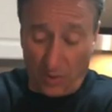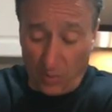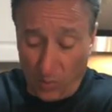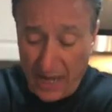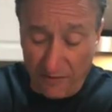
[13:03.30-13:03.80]

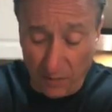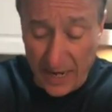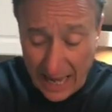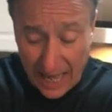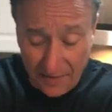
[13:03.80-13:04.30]
whenever we
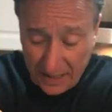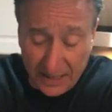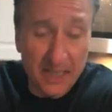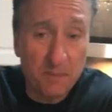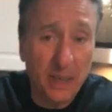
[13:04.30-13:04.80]
have it,
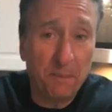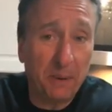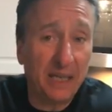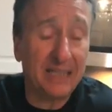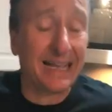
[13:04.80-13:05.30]
this big
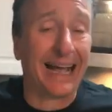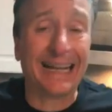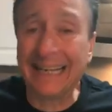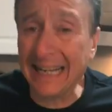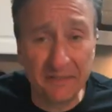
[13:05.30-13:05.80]
piece, I
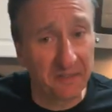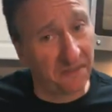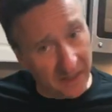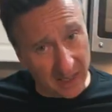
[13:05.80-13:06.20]
can't even finish